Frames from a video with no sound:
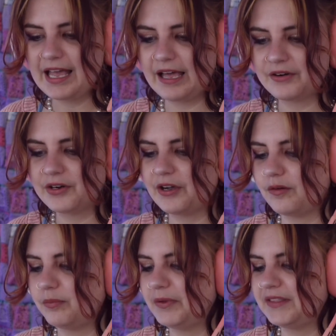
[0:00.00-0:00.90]
I don't
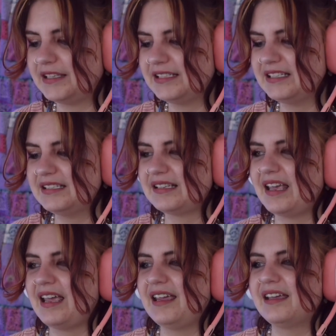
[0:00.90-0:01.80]
know, but this is
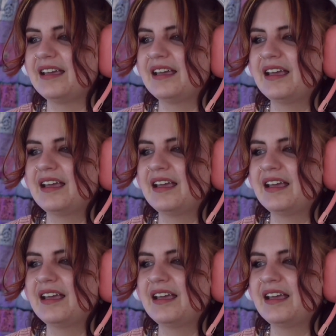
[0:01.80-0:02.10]
like